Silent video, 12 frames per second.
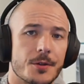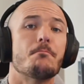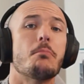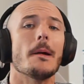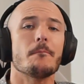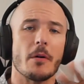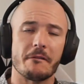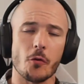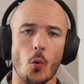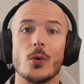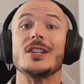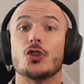But
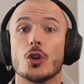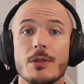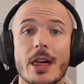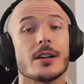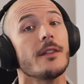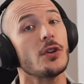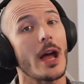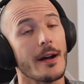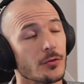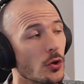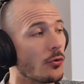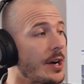before we do that, if you
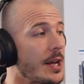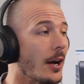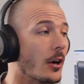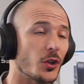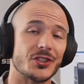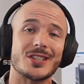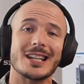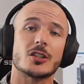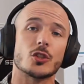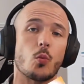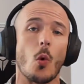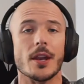haven't already, I got
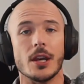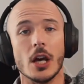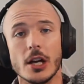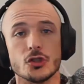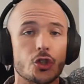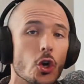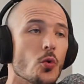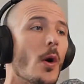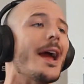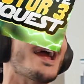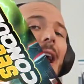Sectors 1, 2,